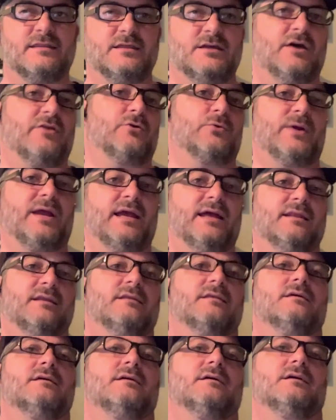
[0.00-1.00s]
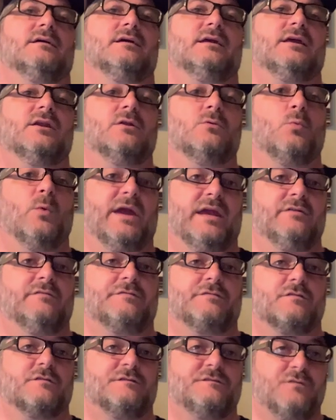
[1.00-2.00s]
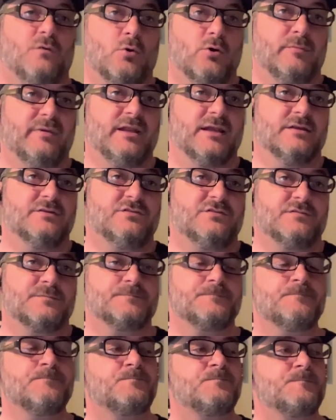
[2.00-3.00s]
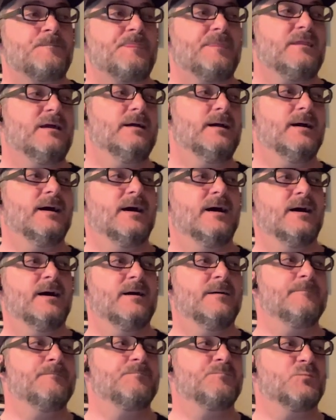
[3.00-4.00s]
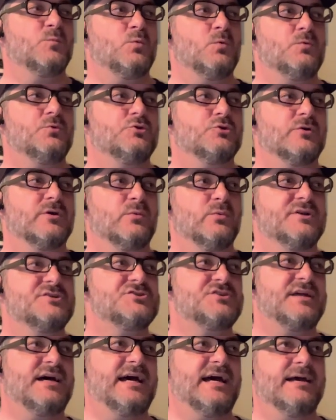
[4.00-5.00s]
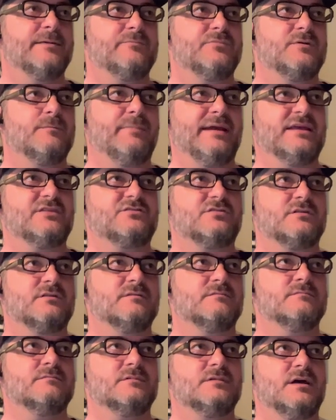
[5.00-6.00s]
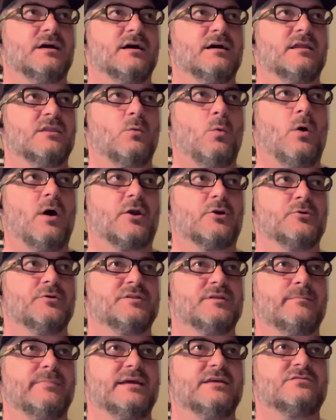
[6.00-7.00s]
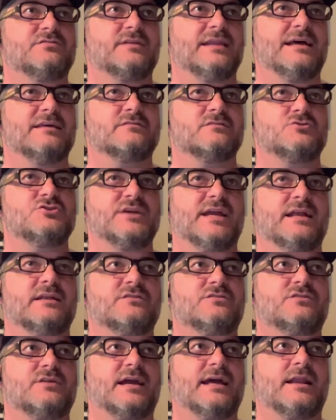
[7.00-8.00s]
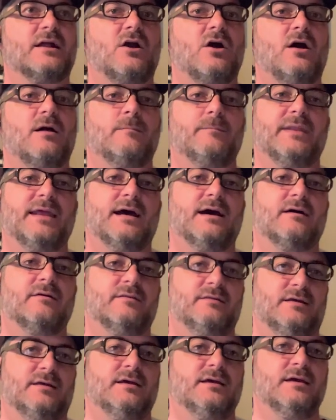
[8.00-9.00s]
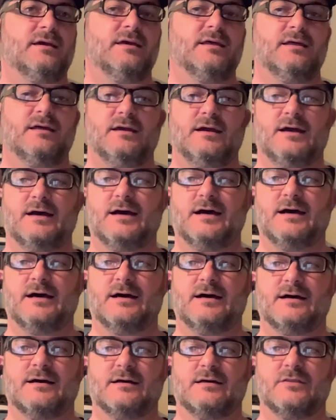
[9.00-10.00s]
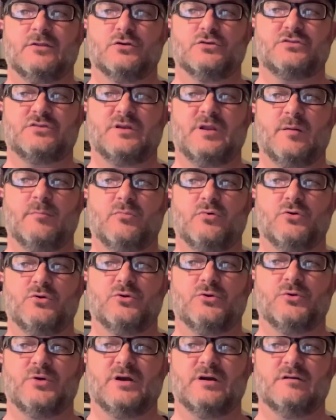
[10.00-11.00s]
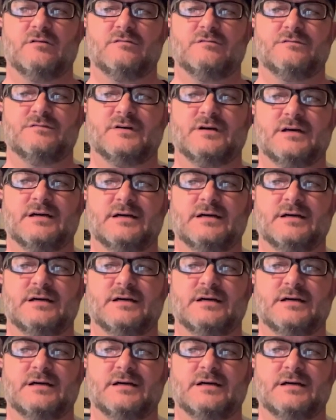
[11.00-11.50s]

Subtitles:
other end. It'll wait for 4 minutes, during which time the basin, the water in the basin has a chance to kind of calm down. There's a number of